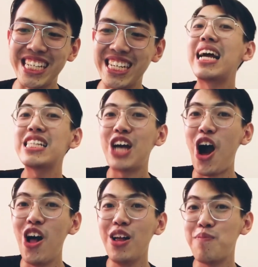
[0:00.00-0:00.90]
That's
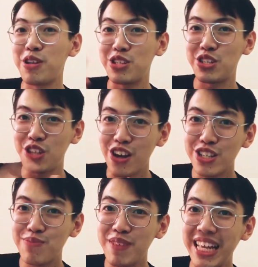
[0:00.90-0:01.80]
all about stock
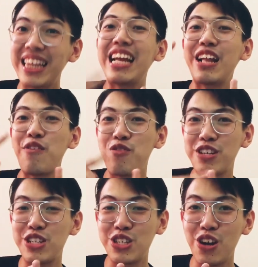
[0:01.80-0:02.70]
split,
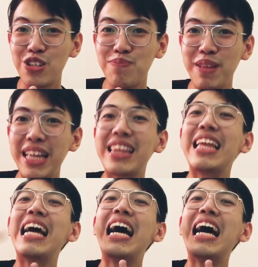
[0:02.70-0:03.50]
reverse stock split,